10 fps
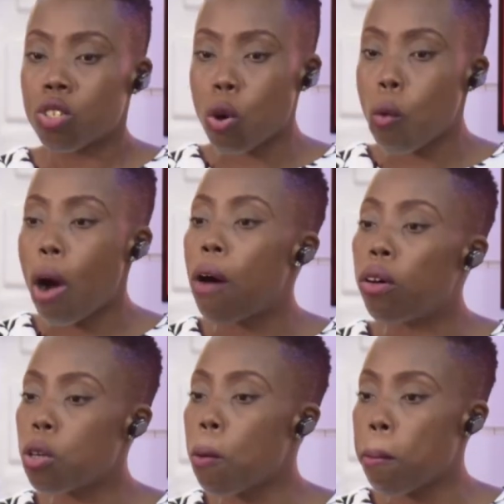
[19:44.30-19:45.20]
So why
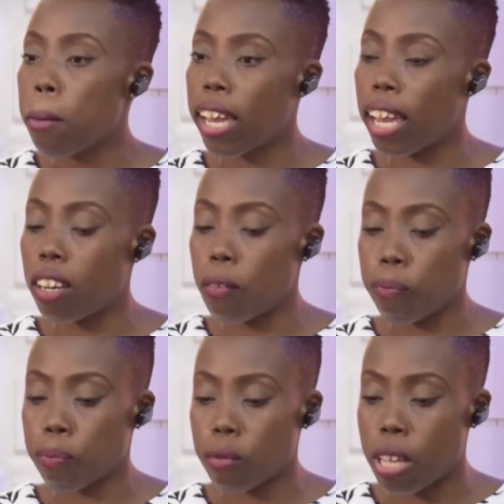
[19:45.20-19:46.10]
would you be making
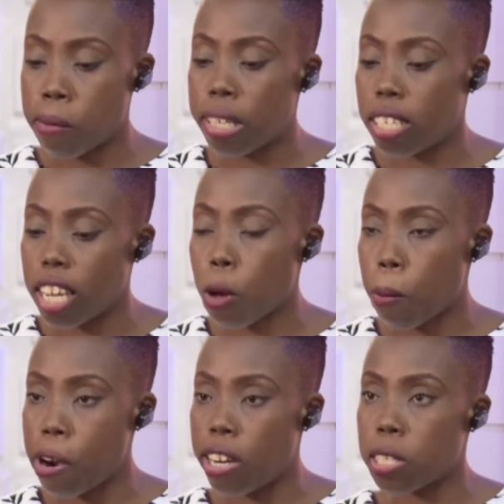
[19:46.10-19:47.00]
a mistake your
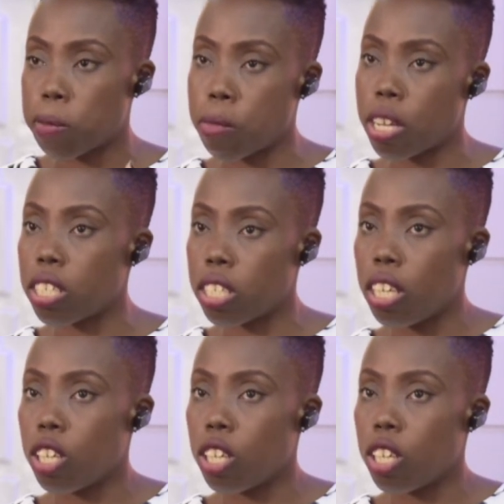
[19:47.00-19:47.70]
parents made,